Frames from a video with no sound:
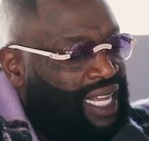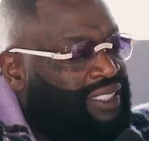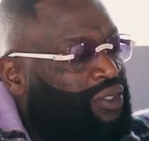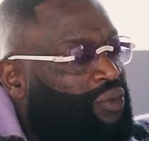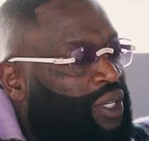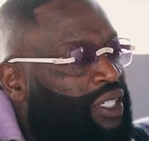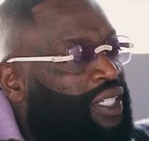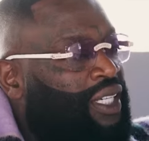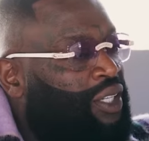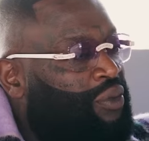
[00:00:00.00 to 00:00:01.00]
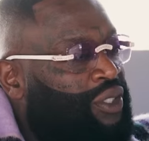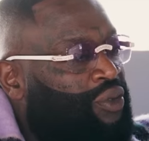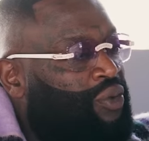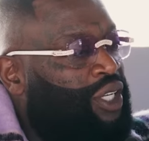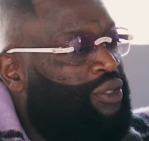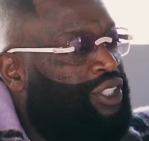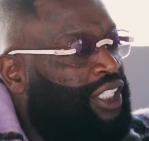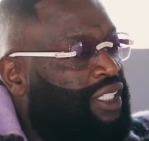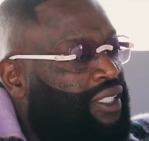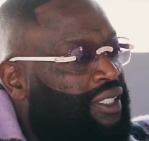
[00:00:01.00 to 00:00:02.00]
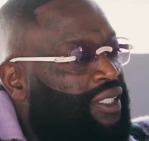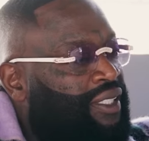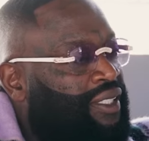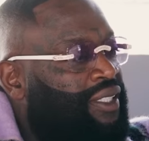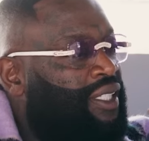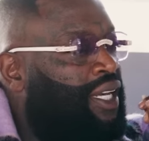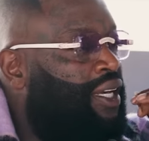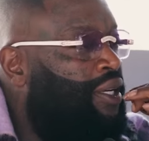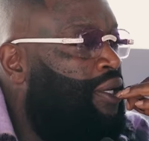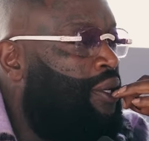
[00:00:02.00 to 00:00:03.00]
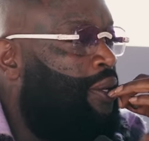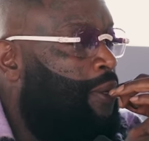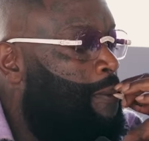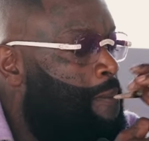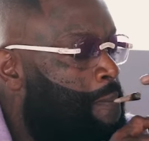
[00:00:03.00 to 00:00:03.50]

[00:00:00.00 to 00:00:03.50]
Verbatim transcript: That's a real. He was Who a real G. PDFs, yeah.